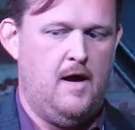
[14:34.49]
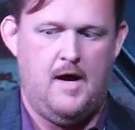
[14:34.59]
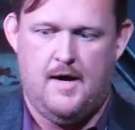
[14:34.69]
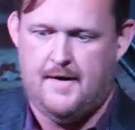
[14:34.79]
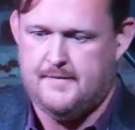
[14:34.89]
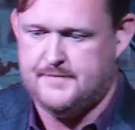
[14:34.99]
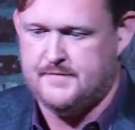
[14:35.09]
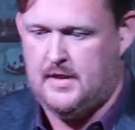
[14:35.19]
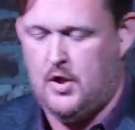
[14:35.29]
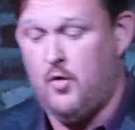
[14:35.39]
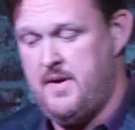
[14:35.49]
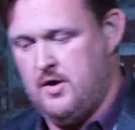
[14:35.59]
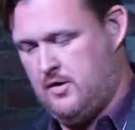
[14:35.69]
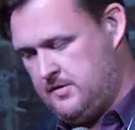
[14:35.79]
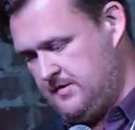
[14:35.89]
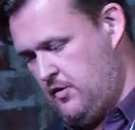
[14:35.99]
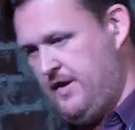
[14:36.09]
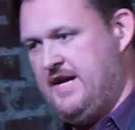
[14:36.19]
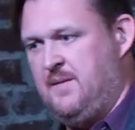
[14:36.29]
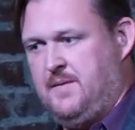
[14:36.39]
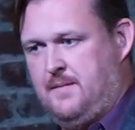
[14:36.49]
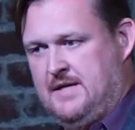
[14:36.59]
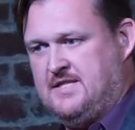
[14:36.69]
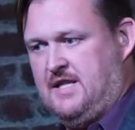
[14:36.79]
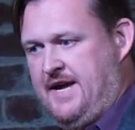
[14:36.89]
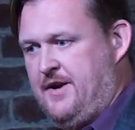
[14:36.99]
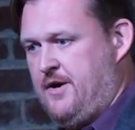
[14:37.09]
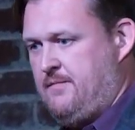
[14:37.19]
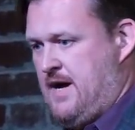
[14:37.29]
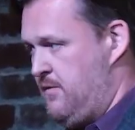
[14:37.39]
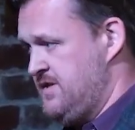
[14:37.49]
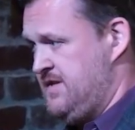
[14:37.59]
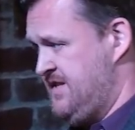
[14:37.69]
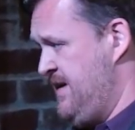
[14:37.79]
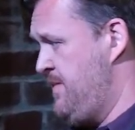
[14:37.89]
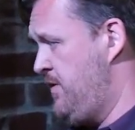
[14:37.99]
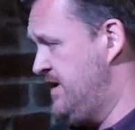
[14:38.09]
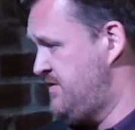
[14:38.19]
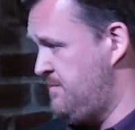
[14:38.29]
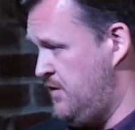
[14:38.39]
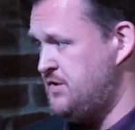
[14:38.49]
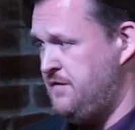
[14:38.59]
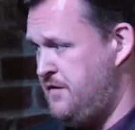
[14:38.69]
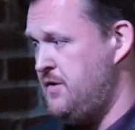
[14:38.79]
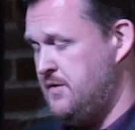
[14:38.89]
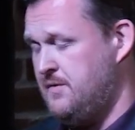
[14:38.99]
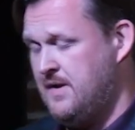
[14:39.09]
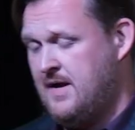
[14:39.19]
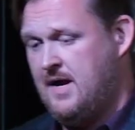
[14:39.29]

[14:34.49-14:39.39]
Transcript: Lo and behold, only a couple months later, I was in the same boat as most of you.